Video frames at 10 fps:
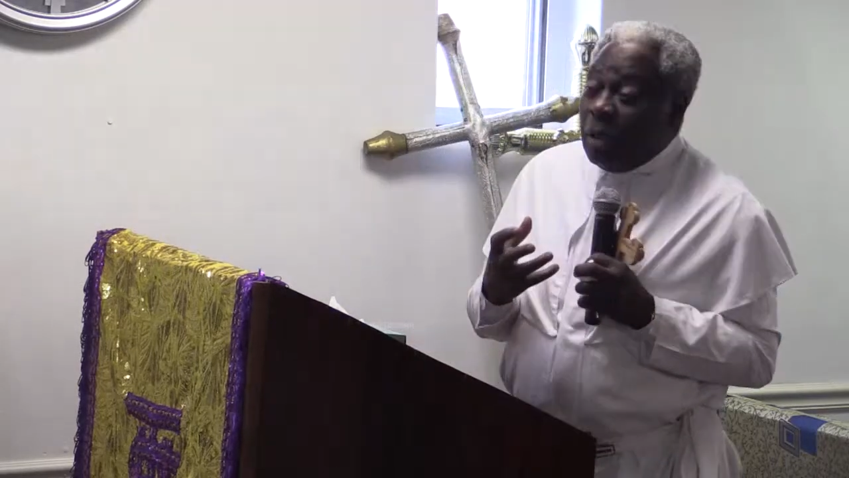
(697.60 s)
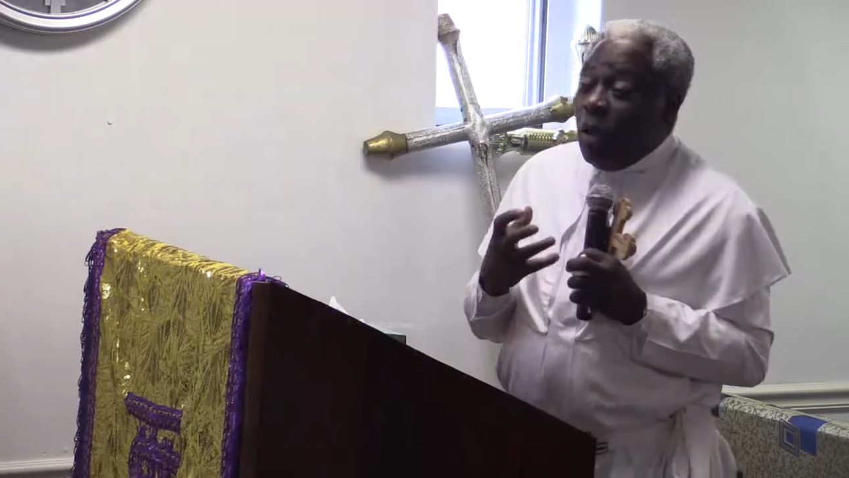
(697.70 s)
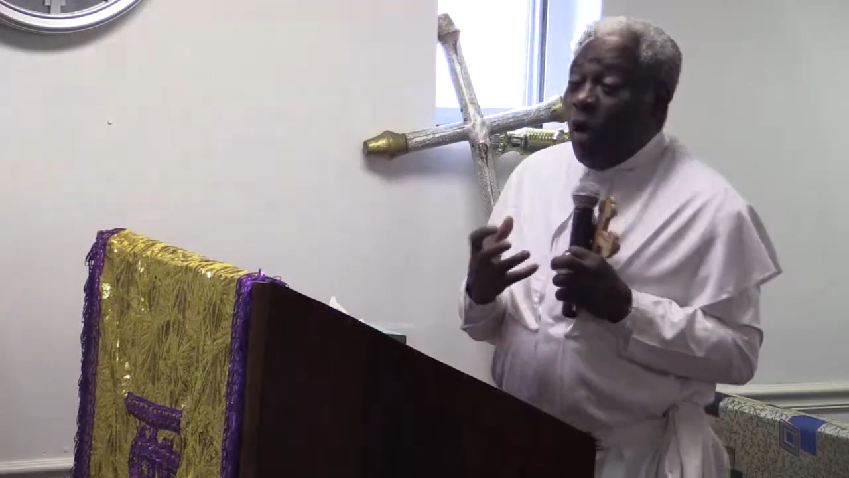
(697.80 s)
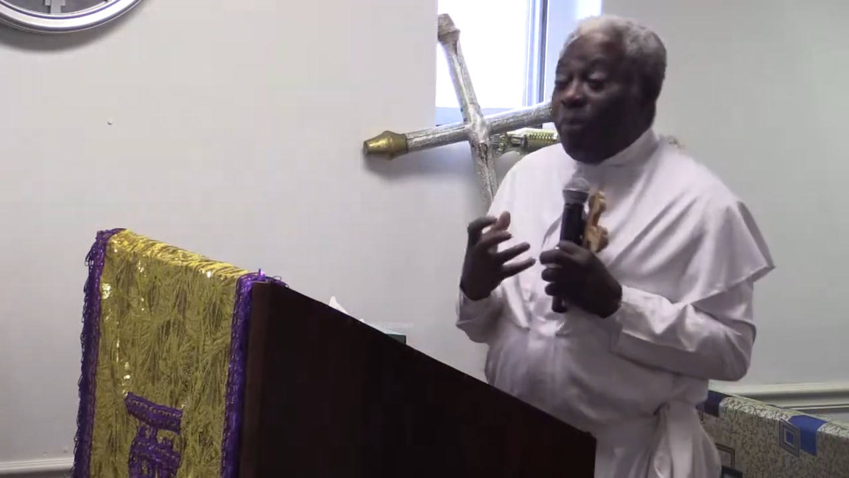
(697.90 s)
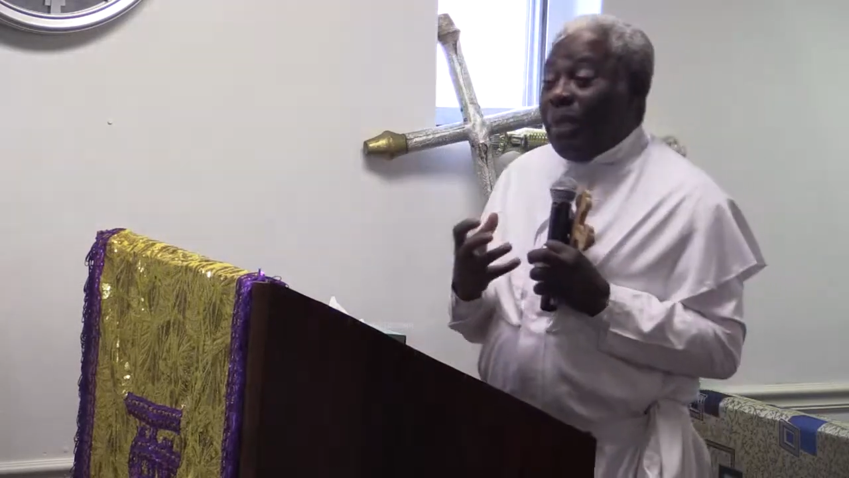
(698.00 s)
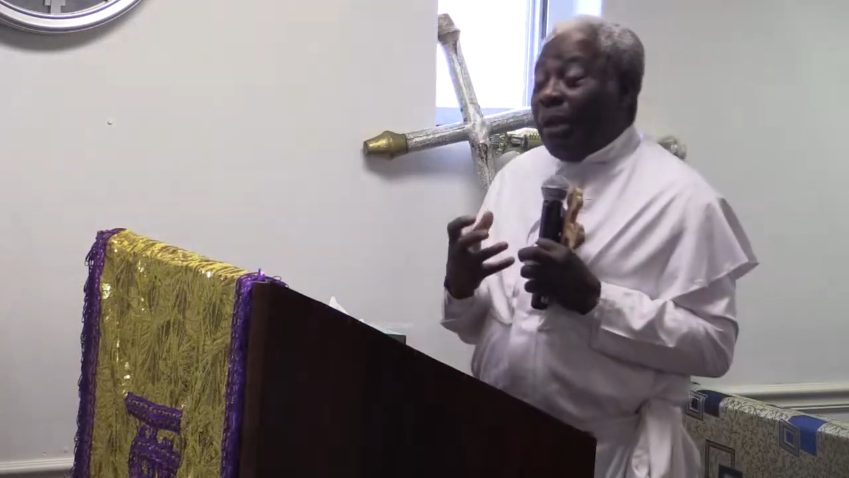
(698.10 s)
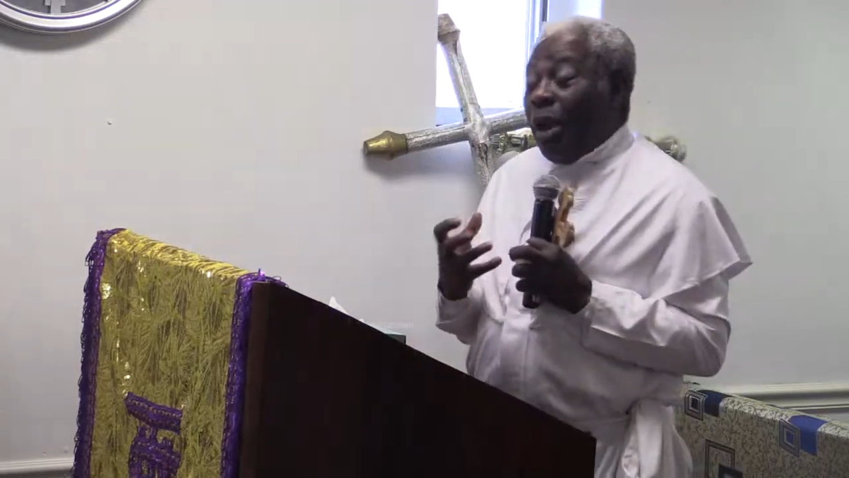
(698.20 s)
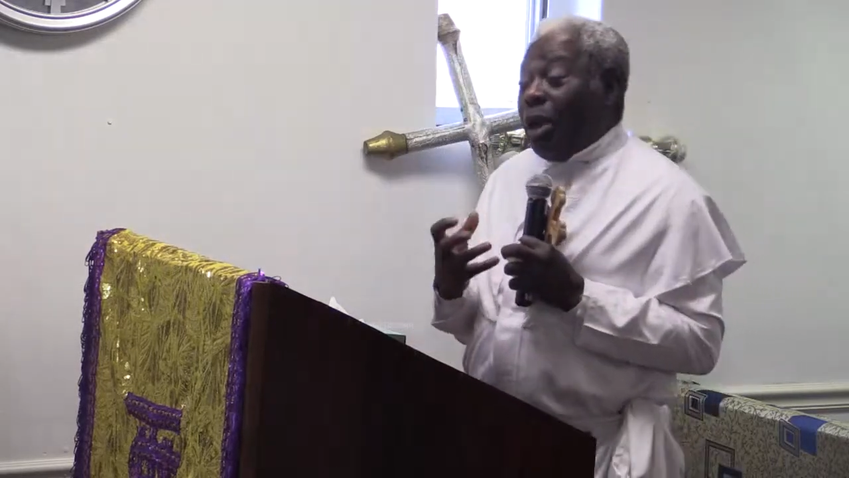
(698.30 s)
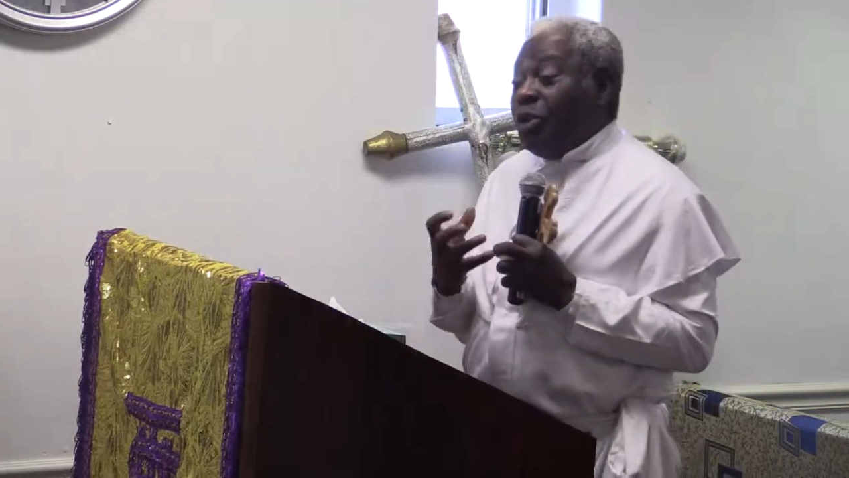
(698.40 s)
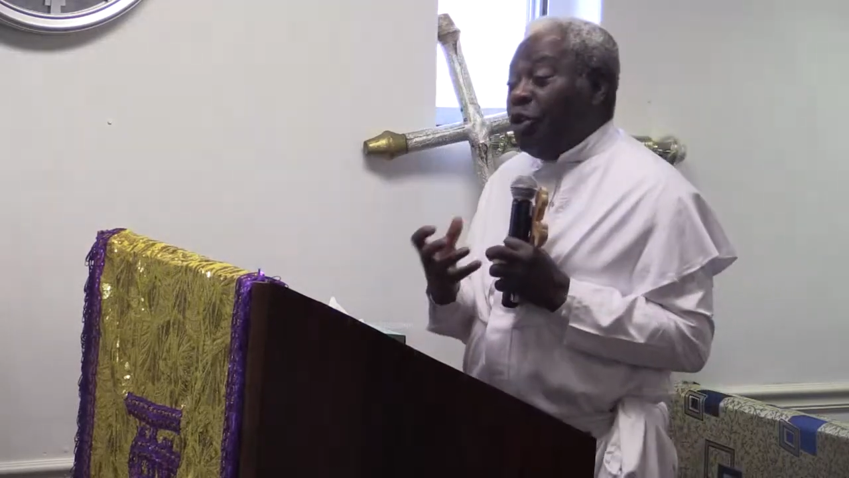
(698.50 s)
whom the
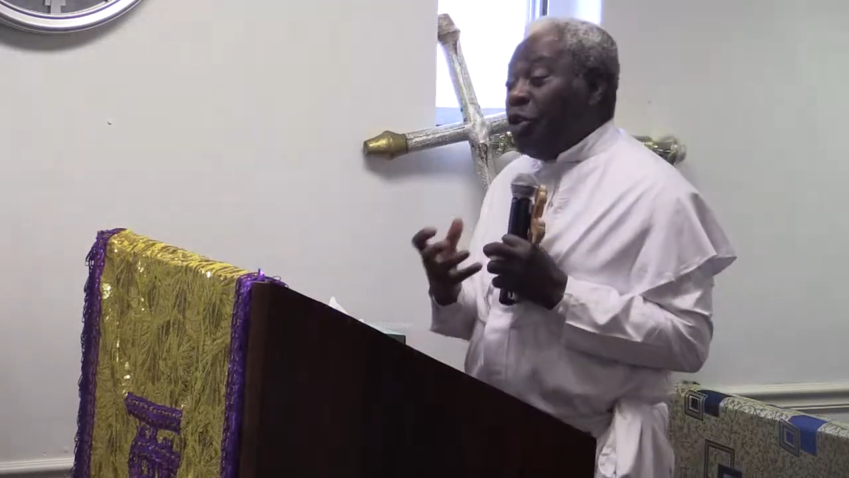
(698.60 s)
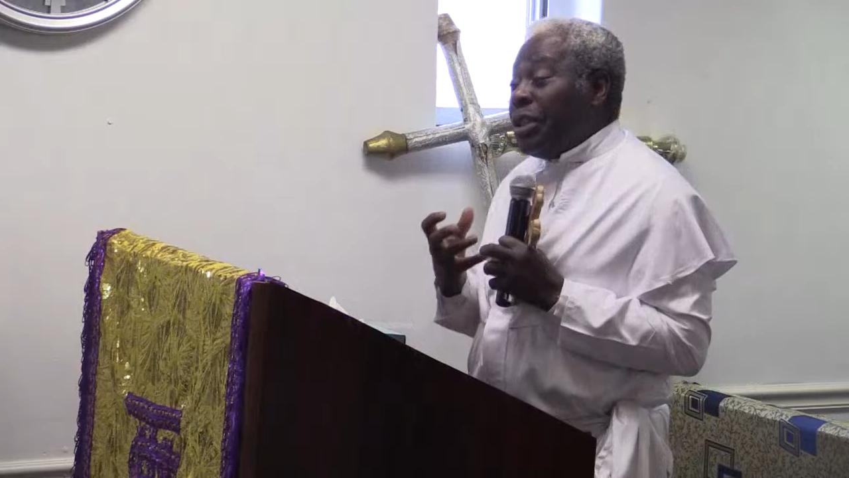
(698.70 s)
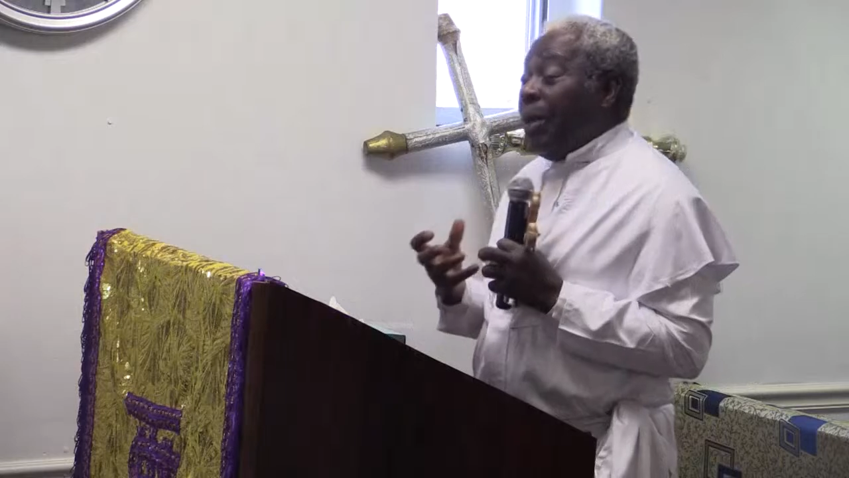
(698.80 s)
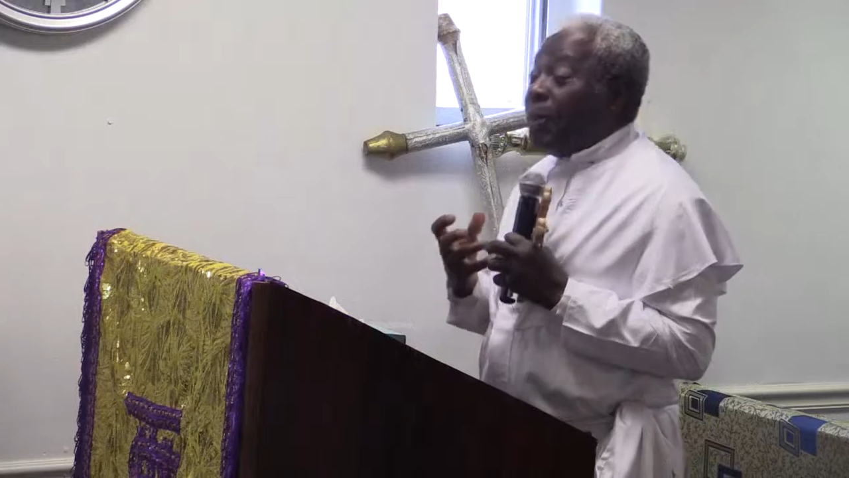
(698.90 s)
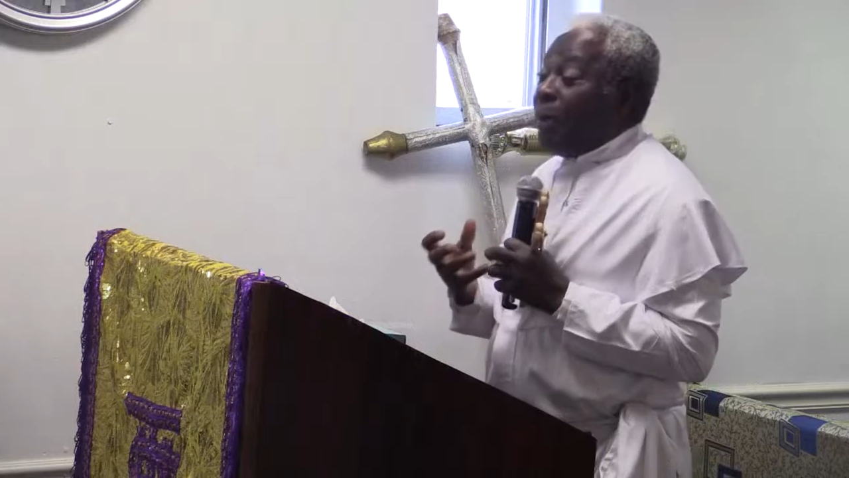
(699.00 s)
Lord used in